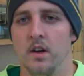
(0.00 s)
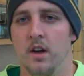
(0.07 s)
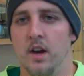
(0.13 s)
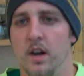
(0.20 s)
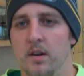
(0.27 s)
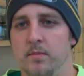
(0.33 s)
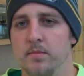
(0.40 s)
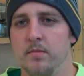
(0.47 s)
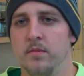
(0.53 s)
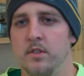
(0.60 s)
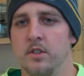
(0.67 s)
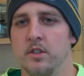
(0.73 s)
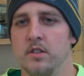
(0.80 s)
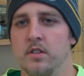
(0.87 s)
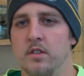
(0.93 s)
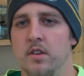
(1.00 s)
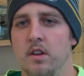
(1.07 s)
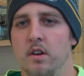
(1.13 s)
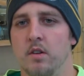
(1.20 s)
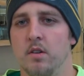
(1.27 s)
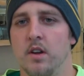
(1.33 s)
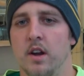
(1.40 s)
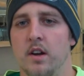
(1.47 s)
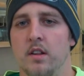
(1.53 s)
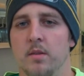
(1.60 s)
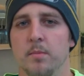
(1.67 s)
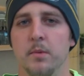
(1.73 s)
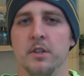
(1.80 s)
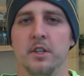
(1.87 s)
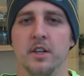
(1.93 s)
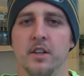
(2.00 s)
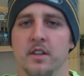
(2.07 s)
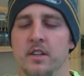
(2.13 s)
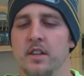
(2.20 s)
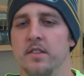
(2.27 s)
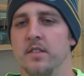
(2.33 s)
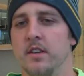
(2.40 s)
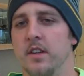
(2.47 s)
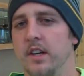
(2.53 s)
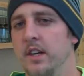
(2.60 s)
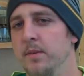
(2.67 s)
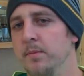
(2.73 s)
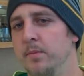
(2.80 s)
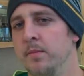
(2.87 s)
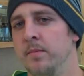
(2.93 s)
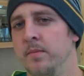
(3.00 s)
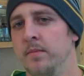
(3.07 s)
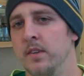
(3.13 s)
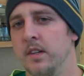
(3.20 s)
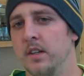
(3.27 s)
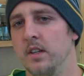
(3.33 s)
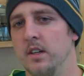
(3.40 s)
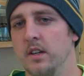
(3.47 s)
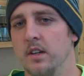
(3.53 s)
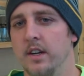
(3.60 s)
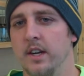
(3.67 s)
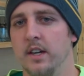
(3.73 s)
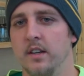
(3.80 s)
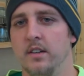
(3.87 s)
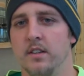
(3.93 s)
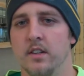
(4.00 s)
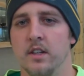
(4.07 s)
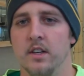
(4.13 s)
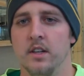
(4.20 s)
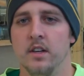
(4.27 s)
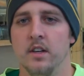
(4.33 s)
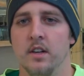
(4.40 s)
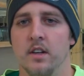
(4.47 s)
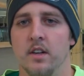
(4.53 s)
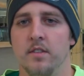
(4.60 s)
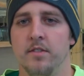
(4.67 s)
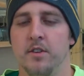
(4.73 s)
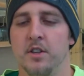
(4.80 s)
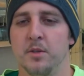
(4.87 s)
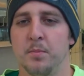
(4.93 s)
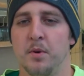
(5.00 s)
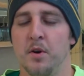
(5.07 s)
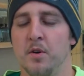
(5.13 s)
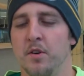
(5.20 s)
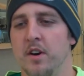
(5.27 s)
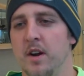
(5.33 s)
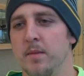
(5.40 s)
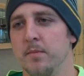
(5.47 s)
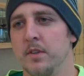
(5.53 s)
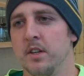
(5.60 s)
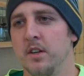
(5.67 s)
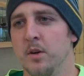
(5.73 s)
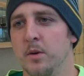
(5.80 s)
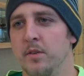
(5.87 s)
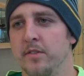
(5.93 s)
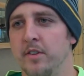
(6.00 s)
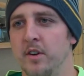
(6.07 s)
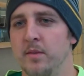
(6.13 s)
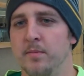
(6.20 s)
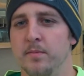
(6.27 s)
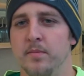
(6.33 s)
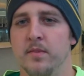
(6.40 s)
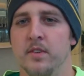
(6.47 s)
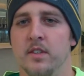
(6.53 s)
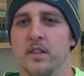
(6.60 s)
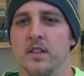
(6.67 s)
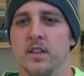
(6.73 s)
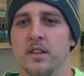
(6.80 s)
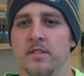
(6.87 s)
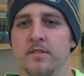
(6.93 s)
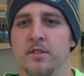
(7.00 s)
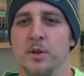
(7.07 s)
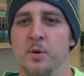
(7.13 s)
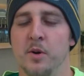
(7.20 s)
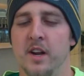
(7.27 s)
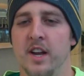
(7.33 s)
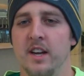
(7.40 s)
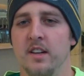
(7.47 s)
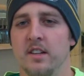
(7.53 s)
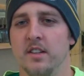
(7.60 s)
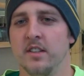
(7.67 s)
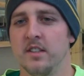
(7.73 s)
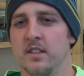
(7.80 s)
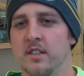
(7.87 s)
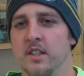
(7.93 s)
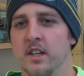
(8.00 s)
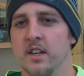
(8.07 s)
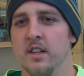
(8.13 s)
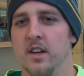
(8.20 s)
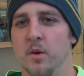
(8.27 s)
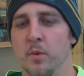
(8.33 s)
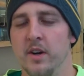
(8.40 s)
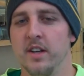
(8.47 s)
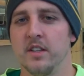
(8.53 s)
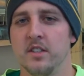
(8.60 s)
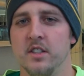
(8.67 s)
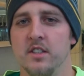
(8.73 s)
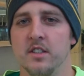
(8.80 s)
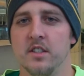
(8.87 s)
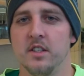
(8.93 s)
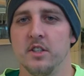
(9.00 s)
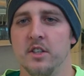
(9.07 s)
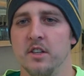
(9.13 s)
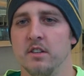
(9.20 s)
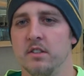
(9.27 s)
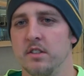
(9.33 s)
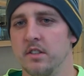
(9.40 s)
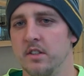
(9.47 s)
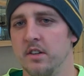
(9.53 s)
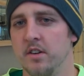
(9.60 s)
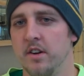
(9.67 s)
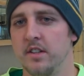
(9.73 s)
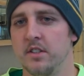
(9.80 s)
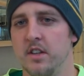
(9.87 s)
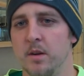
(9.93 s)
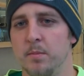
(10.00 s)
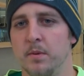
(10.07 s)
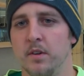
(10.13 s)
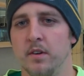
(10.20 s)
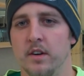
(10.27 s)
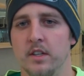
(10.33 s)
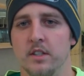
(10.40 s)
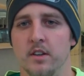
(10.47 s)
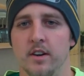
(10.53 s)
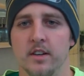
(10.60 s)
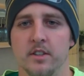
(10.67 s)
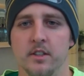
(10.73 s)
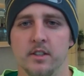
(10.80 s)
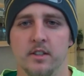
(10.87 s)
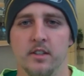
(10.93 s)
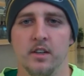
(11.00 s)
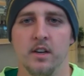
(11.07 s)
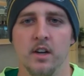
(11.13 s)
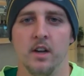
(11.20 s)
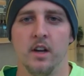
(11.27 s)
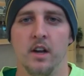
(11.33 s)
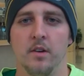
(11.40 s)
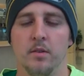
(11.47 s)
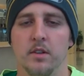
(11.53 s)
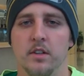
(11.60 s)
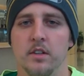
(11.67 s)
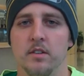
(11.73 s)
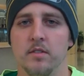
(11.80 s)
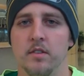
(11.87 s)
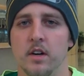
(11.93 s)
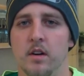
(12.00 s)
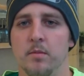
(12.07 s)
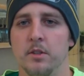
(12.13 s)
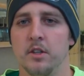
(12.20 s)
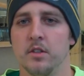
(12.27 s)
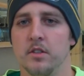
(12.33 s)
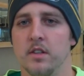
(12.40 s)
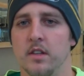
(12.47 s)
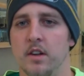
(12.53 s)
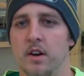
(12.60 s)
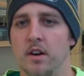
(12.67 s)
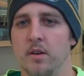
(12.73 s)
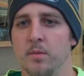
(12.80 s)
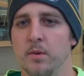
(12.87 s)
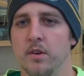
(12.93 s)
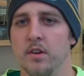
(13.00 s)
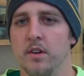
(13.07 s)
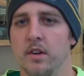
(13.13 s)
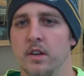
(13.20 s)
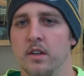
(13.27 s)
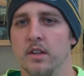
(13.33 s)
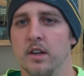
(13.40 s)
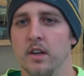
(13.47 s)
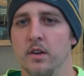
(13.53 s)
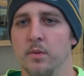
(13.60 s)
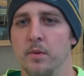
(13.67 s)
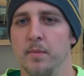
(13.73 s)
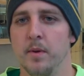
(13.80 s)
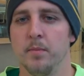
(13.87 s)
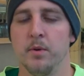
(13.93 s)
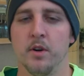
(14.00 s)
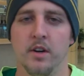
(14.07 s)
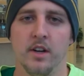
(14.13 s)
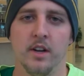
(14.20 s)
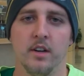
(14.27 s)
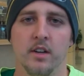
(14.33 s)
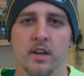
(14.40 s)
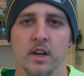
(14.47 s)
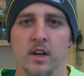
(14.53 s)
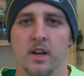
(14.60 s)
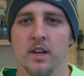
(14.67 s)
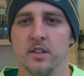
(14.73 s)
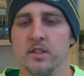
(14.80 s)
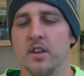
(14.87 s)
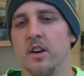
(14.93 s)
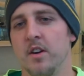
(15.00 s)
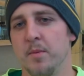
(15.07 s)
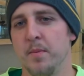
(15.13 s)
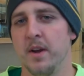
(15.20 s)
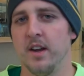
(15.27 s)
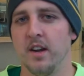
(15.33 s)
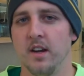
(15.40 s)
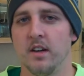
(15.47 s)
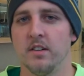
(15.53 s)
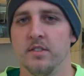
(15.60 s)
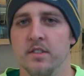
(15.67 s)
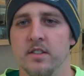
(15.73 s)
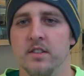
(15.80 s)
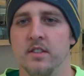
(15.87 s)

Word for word: Um, just, you know, kind of the maturity of the team uh, and for this program to go from a 2 and 8 to a winning season this year is a great step in the right direction. And it really um, shows that the hard work that we've been putting in is starting to pay off.